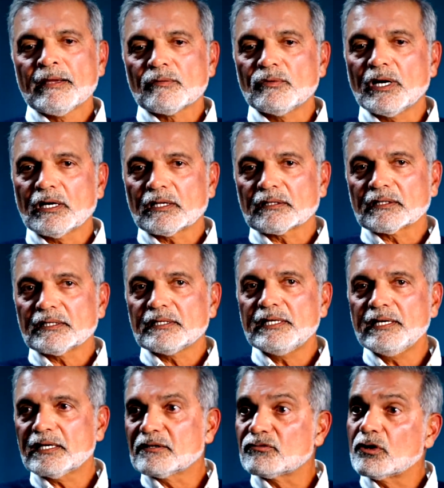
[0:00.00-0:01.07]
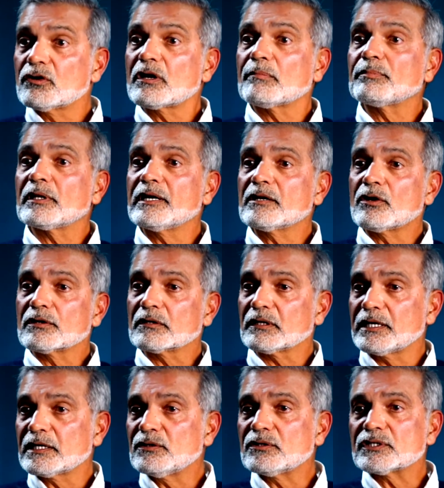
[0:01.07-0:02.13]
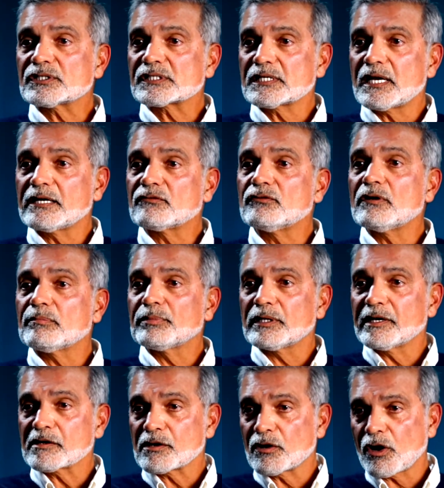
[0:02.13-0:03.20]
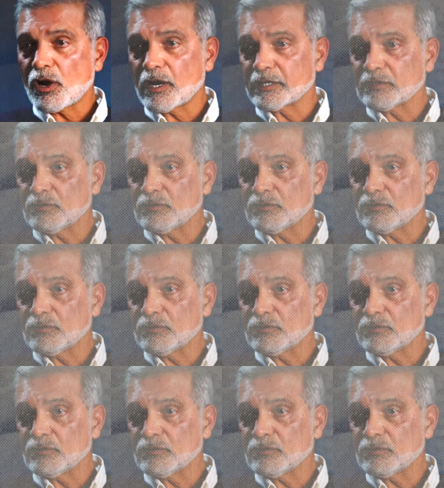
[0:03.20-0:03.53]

Well, he had grown up playing on clay courts, and I grew up playing on hard